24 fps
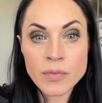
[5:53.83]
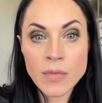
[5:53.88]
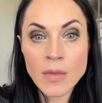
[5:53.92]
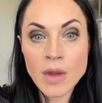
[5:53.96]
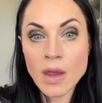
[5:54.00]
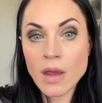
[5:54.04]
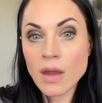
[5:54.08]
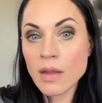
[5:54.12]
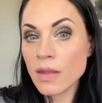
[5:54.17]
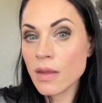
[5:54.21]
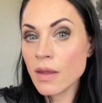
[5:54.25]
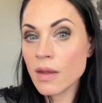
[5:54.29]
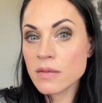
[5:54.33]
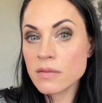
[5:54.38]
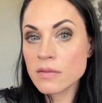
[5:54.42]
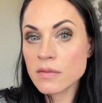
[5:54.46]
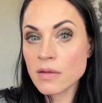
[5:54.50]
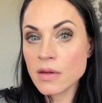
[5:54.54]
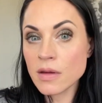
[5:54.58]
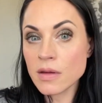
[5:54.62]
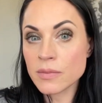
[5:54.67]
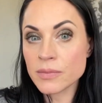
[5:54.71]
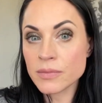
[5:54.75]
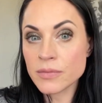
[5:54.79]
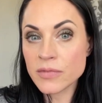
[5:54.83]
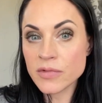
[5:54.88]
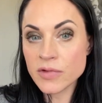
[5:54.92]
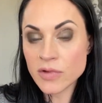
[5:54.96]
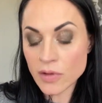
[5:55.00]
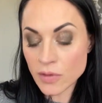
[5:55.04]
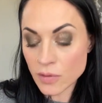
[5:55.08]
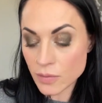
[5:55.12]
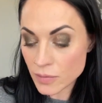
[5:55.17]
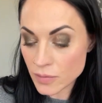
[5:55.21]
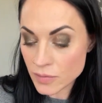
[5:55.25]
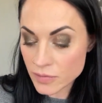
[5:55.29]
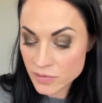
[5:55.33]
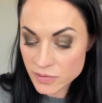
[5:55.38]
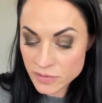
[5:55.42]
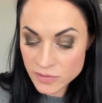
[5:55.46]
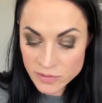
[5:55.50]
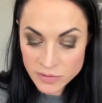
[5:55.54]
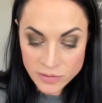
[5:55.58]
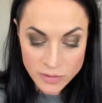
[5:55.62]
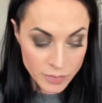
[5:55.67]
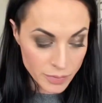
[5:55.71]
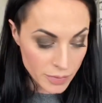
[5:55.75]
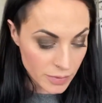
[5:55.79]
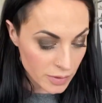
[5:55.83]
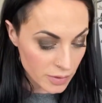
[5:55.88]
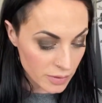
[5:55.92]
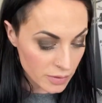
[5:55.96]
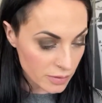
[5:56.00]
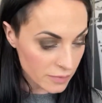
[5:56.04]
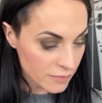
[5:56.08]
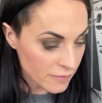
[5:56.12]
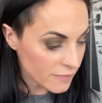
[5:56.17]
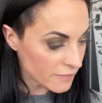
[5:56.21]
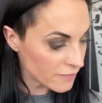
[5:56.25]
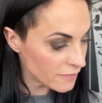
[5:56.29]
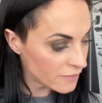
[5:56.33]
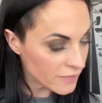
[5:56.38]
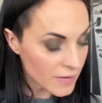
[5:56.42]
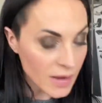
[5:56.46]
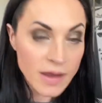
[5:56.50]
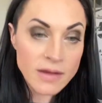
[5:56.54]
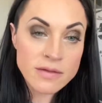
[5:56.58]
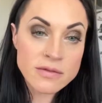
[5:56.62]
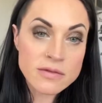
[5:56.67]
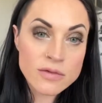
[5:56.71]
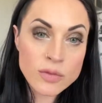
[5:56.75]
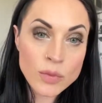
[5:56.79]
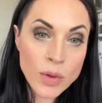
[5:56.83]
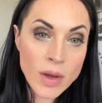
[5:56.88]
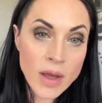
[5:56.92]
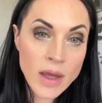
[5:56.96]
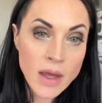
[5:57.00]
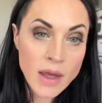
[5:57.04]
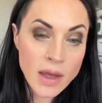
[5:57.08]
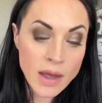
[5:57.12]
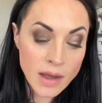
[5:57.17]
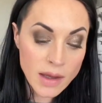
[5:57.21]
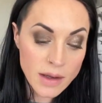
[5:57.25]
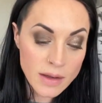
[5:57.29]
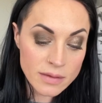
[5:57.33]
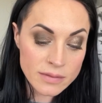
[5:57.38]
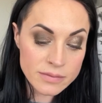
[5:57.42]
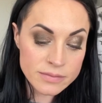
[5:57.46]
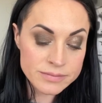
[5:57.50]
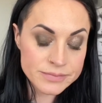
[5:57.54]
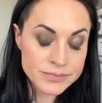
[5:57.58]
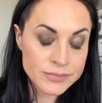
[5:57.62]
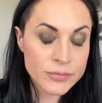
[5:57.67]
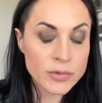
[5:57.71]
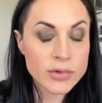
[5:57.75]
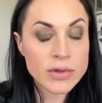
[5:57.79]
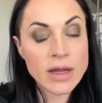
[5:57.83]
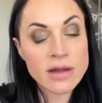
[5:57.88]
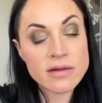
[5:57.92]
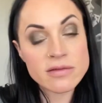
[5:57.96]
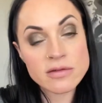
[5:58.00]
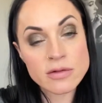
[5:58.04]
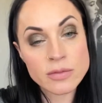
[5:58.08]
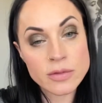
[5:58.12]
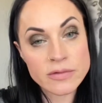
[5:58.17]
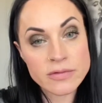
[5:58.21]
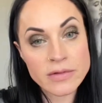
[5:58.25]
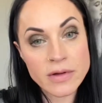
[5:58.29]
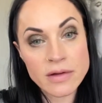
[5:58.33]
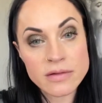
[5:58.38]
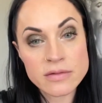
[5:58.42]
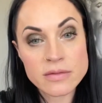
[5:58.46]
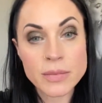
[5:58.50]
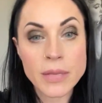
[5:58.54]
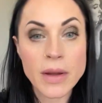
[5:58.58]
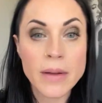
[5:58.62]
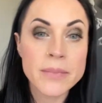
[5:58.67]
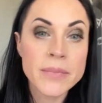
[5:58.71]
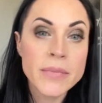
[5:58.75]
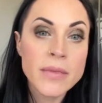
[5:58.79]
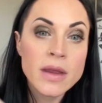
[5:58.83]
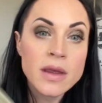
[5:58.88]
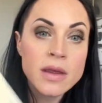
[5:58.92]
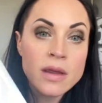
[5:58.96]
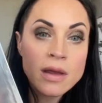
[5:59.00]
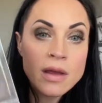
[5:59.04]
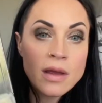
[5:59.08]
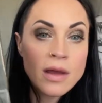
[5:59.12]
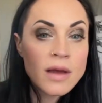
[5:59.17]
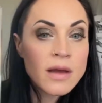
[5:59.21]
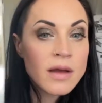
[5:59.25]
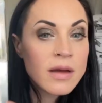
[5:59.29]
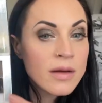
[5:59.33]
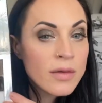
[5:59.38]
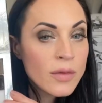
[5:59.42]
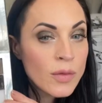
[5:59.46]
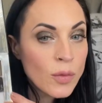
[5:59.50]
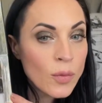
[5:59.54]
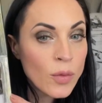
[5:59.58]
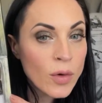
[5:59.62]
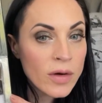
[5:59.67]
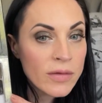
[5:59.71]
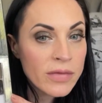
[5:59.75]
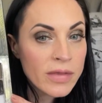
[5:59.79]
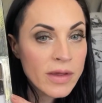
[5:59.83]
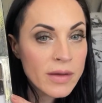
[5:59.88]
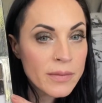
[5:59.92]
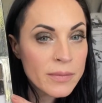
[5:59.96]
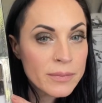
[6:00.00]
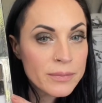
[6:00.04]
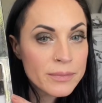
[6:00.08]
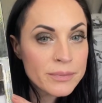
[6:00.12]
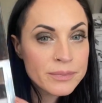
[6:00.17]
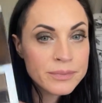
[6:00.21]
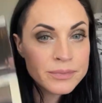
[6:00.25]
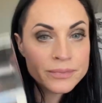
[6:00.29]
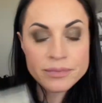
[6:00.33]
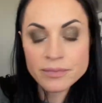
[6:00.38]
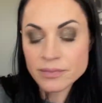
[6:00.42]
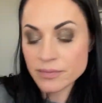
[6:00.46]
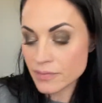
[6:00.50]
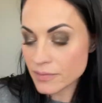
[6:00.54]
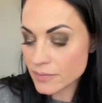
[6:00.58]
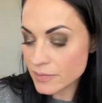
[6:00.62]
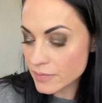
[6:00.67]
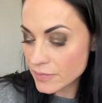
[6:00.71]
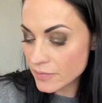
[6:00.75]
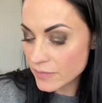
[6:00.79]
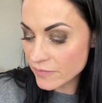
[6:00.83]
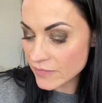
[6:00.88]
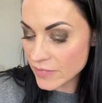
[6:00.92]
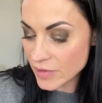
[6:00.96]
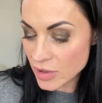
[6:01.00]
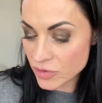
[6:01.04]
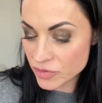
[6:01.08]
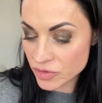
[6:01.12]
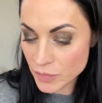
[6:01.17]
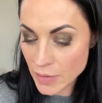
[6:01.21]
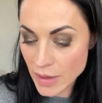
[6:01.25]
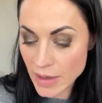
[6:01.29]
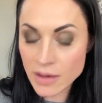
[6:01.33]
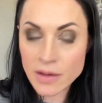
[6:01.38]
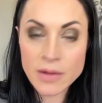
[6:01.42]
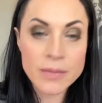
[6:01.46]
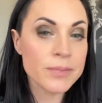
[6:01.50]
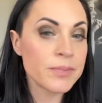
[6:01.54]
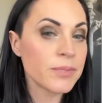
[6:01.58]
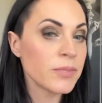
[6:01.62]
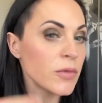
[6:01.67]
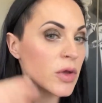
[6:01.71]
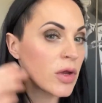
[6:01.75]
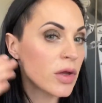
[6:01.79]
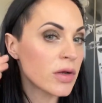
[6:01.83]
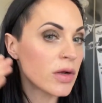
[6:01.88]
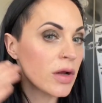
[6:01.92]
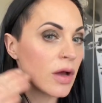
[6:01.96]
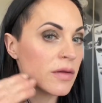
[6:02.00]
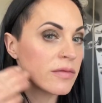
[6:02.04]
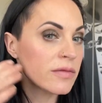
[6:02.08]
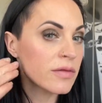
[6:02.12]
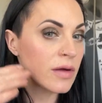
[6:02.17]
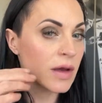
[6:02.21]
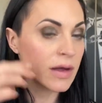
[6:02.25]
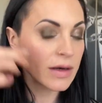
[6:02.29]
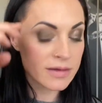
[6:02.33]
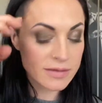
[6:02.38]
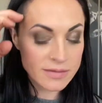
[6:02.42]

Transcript: And that's it. So super fast way, well, not super fast, but worth it. Very dramatic. You can also kind of